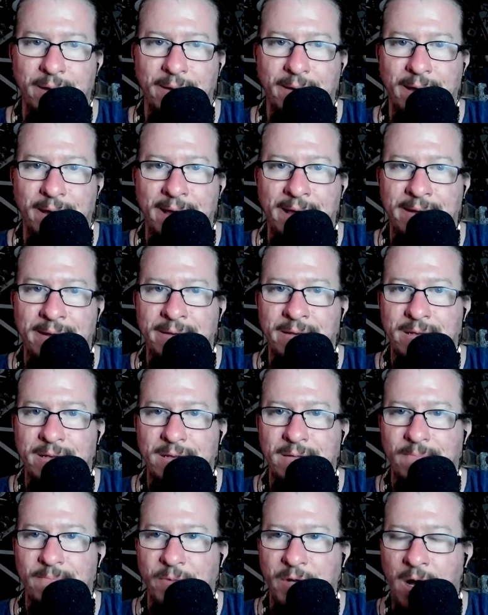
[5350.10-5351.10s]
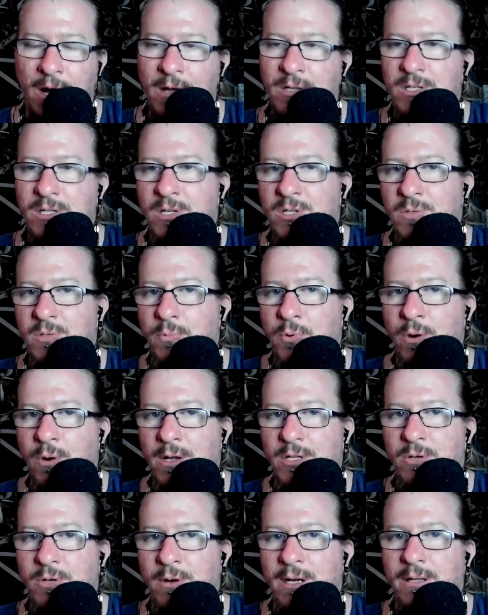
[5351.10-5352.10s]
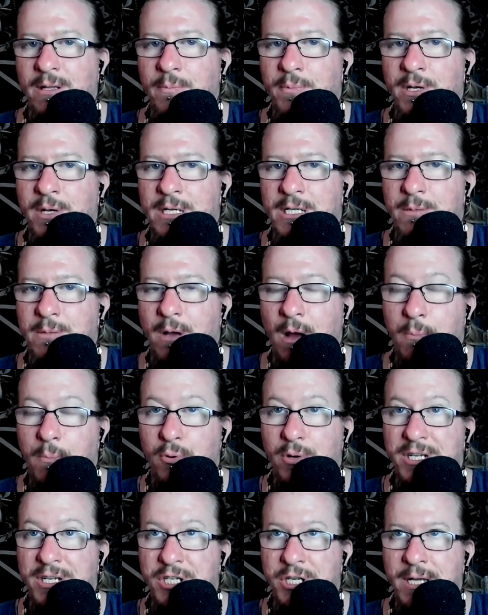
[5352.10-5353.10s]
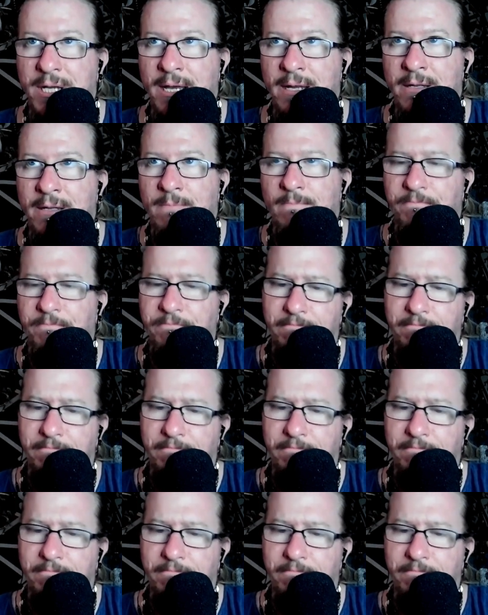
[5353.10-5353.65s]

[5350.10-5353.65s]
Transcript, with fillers: and constant support is greatly pre- appreciated.